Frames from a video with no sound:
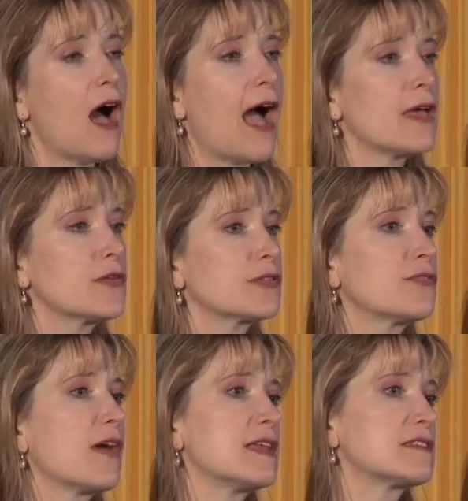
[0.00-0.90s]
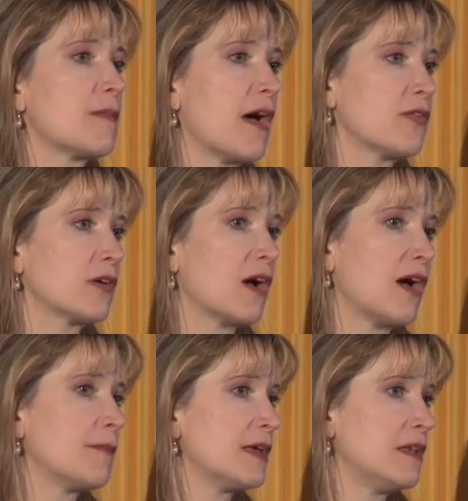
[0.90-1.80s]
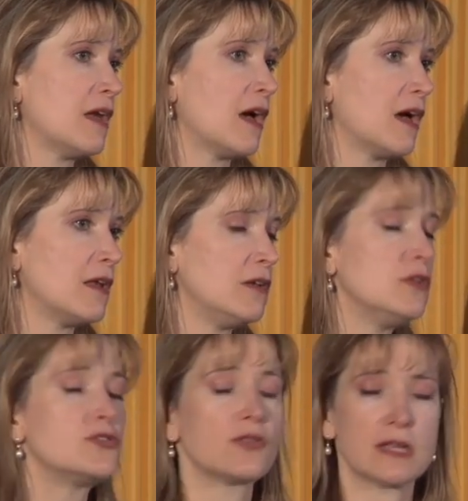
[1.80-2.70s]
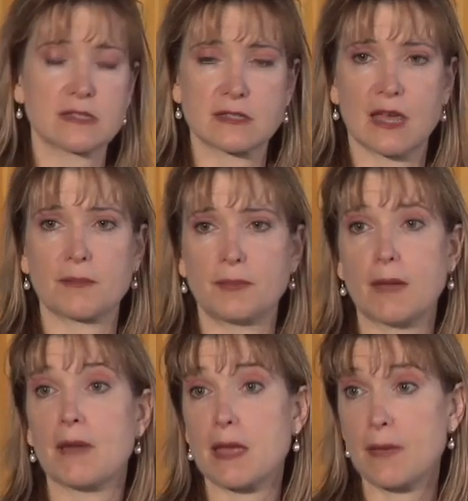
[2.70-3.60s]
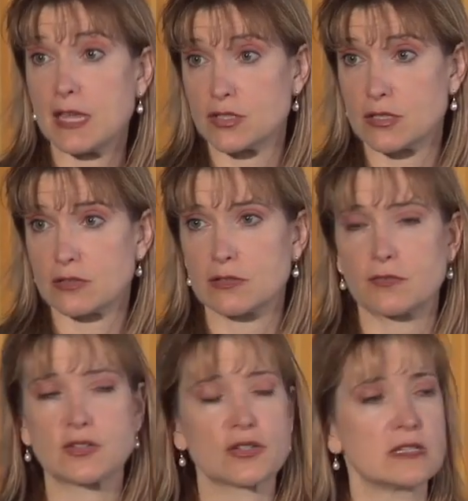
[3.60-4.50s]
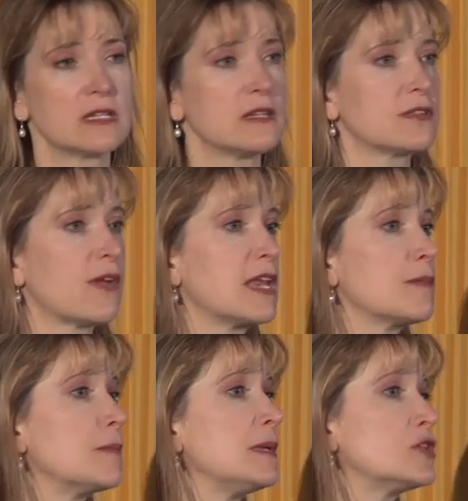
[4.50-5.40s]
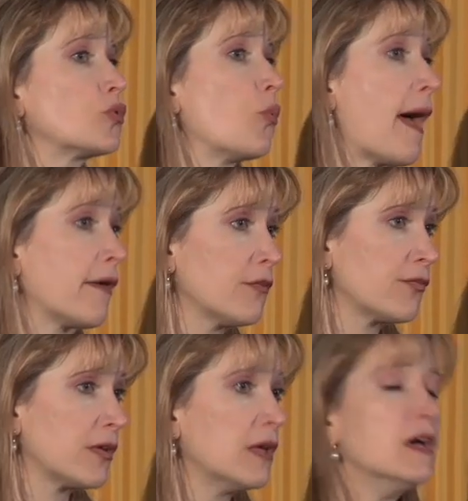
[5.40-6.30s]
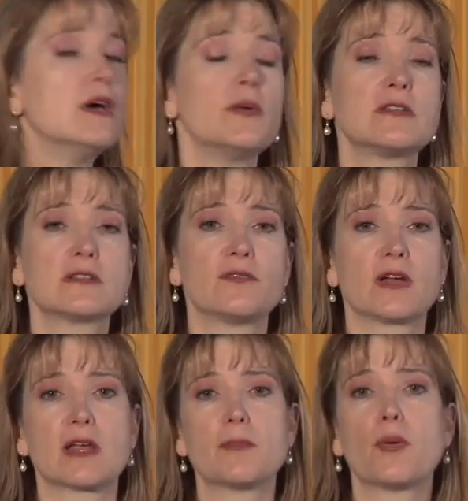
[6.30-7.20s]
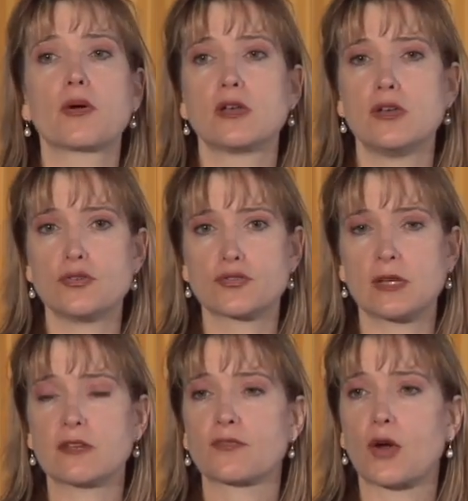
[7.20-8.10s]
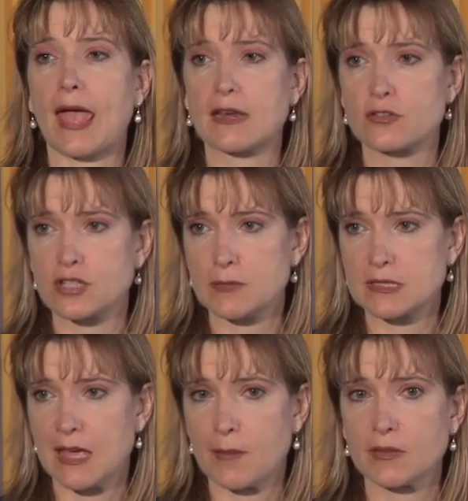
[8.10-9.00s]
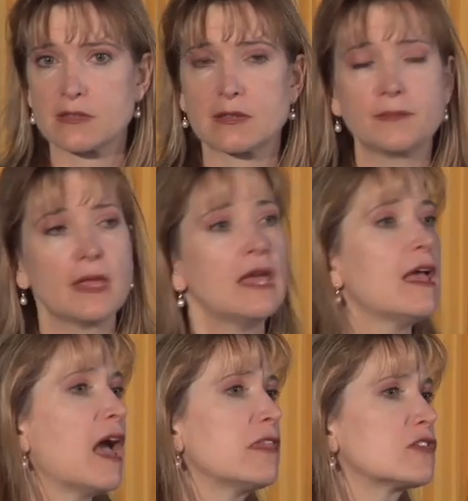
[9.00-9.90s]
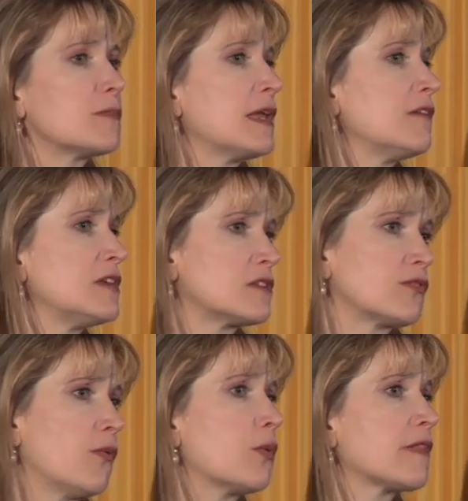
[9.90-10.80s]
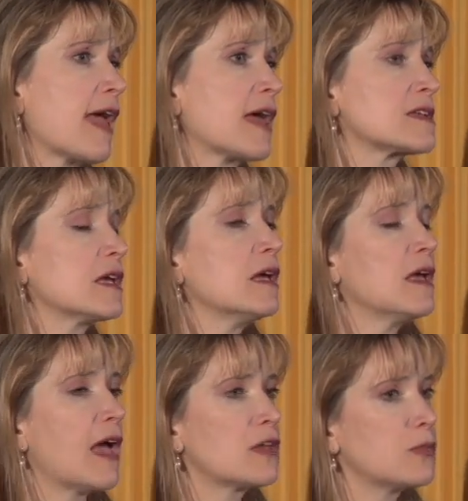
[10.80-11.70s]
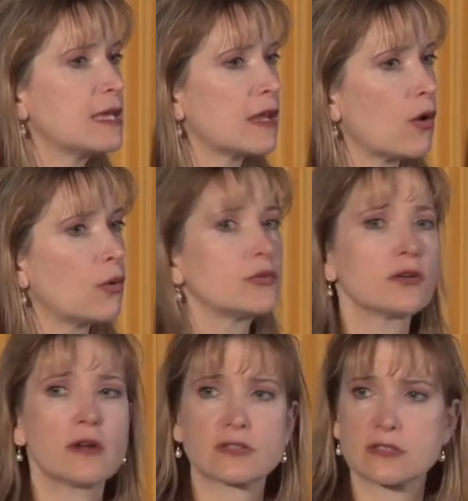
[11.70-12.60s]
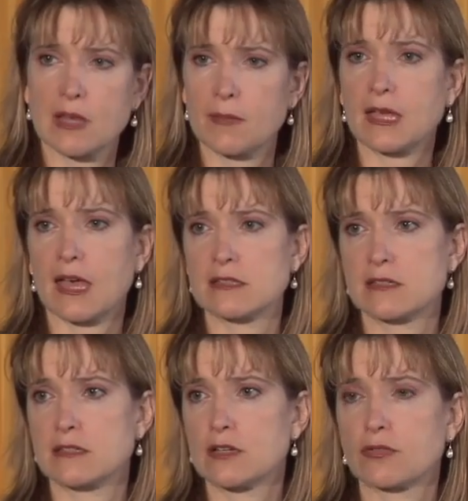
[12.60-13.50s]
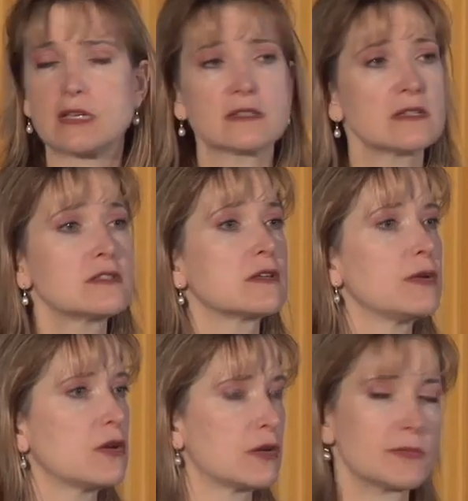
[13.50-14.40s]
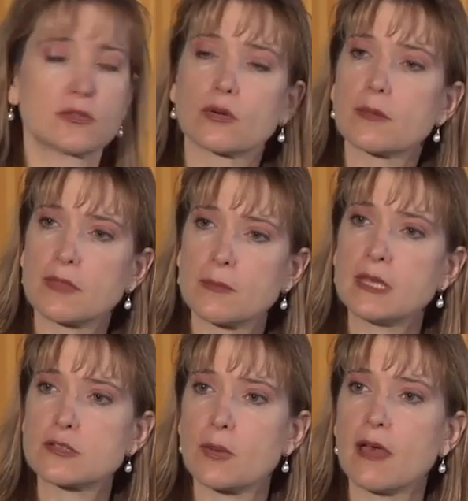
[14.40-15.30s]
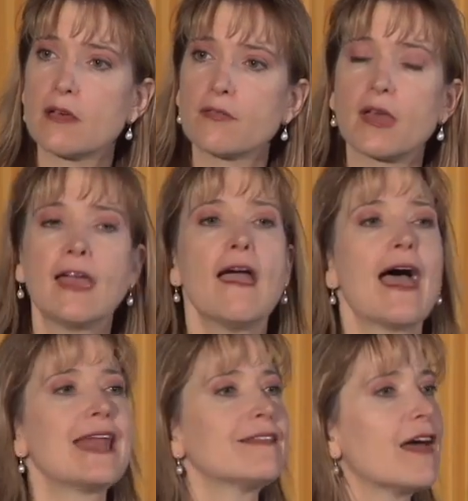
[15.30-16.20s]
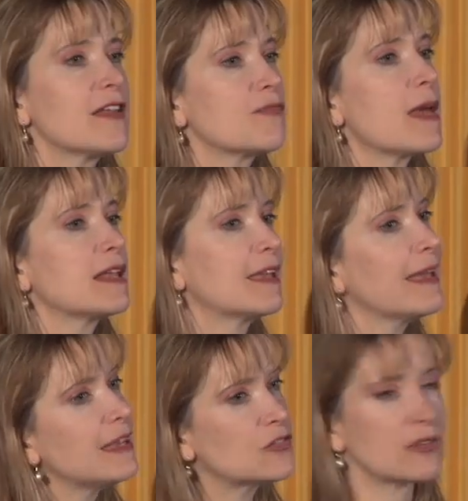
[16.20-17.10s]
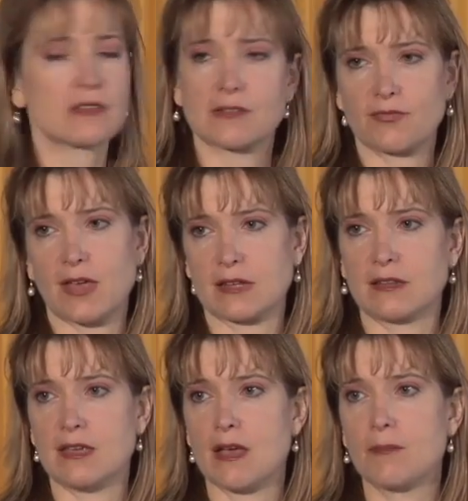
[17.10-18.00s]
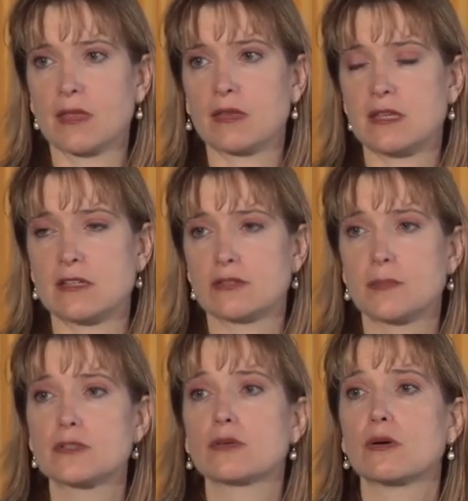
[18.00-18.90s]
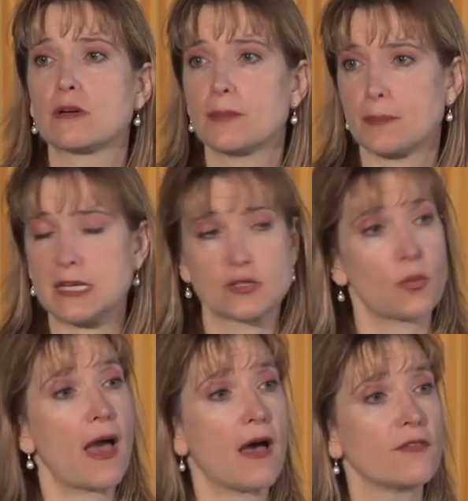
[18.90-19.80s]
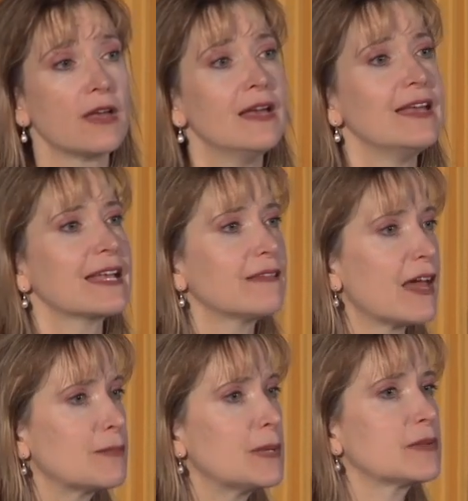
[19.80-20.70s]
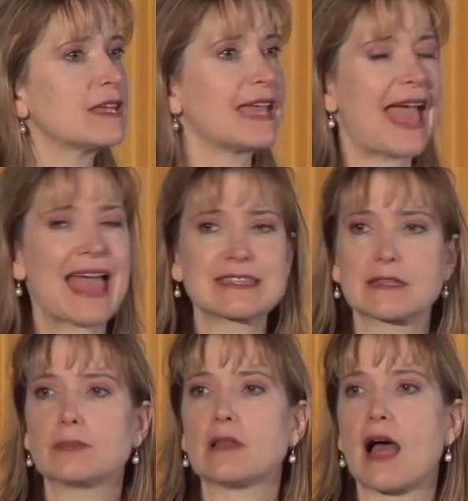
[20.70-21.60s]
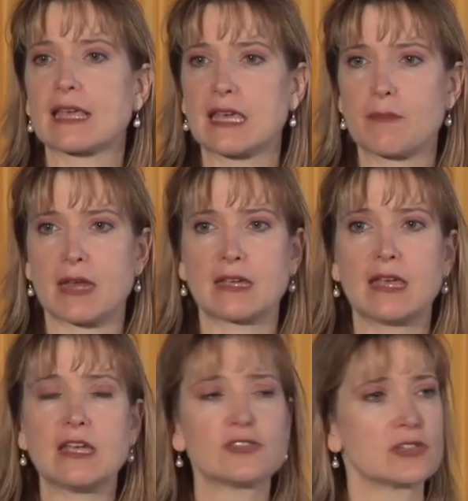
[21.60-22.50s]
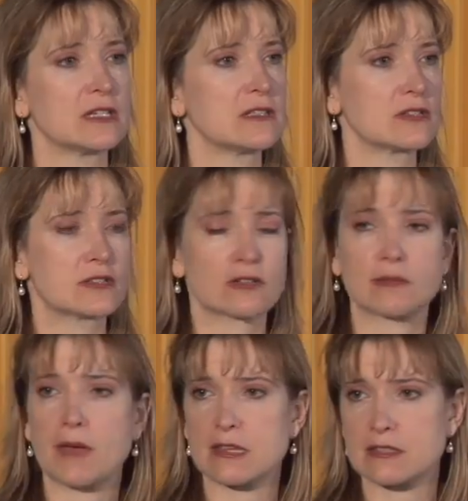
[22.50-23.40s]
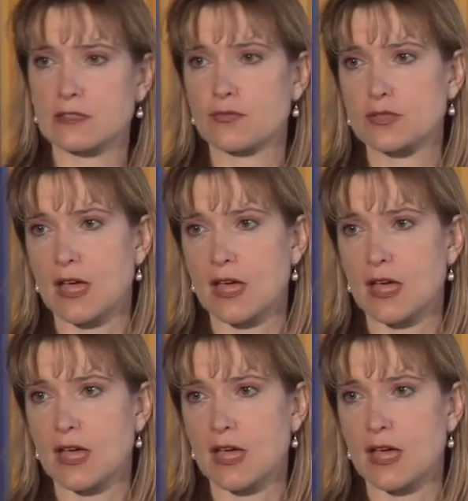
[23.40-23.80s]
I also find some other common nutrients that my patients are deficient in is vitamin B12, which is a very important nutrient for energy metabolism, and there's many reasons for that. As we get older, our stomach acid decreases, so we don't absorb the B12, and a lot of medications affect the ability to absorb B12. Like a lot of people take acid-blocking medications and certain medicines for